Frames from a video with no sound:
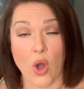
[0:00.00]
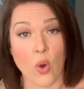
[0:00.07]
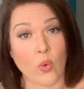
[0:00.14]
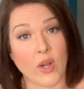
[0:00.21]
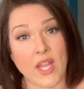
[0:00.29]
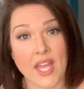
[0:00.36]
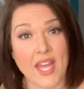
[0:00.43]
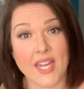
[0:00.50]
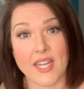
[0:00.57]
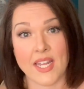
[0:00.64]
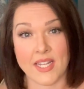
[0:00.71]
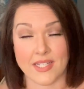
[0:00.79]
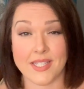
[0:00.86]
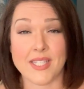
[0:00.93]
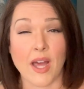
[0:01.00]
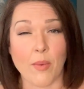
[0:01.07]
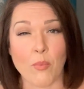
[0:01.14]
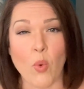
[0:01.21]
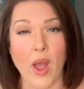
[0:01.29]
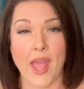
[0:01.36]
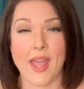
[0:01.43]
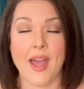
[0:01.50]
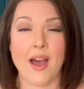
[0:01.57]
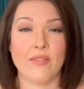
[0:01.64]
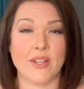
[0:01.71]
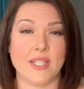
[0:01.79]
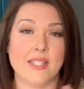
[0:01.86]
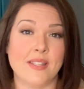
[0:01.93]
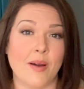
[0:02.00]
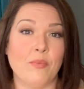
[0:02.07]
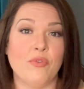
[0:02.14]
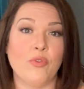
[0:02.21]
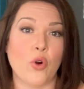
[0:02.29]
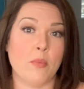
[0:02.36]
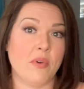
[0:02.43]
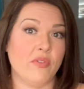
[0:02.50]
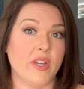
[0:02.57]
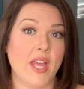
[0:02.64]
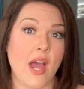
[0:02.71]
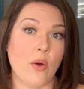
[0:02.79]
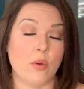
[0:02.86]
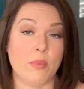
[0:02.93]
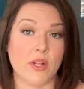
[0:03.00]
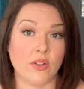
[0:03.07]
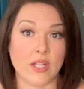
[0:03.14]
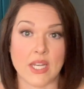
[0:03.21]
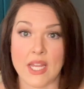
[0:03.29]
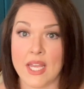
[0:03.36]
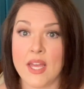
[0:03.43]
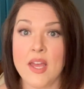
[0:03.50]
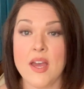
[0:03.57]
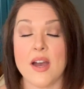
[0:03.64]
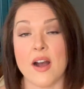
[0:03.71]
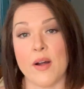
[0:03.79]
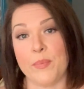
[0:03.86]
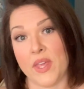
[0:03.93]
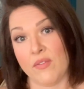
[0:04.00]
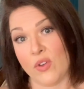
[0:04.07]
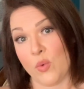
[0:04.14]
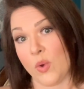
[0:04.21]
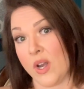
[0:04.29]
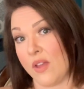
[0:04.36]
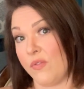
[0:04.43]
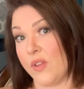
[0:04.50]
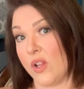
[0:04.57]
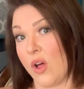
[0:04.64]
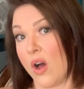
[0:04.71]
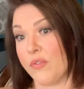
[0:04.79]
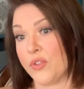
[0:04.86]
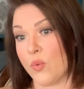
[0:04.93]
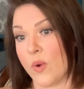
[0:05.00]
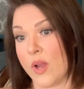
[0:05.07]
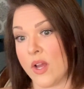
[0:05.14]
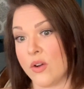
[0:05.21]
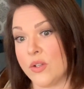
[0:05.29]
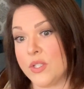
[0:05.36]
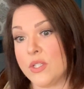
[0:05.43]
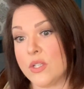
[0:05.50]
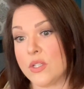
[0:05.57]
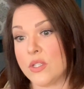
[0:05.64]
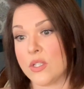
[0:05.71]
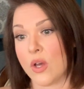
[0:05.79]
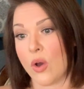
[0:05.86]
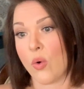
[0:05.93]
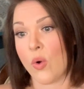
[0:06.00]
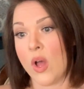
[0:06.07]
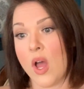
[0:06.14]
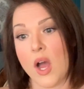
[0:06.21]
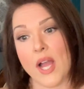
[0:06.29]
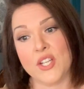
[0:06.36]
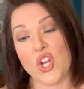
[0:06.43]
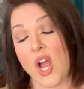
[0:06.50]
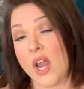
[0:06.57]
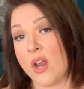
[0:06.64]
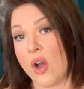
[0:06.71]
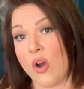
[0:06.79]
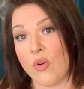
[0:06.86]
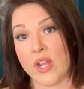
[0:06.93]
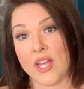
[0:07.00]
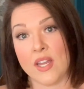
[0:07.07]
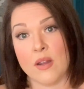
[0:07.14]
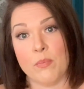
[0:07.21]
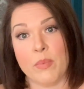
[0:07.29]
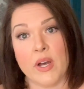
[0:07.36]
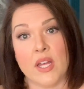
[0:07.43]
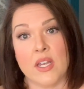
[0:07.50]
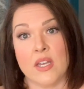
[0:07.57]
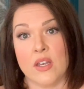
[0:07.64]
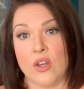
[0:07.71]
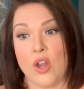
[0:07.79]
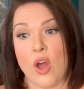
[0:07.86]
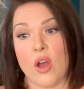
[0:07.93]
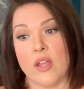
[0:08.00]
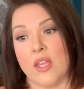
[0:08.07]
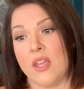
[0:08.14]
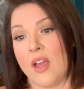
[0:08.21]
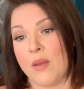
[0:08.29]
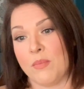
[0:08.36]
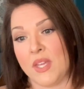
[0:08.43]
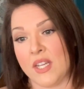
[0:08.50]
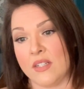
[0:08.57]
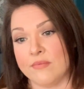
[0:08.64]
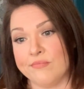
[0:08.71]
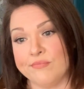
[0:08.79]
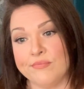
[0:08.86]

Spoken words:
owning it in some way, having some form of accountability, even when I feel off the rails. So I try to own it, but no, I mean,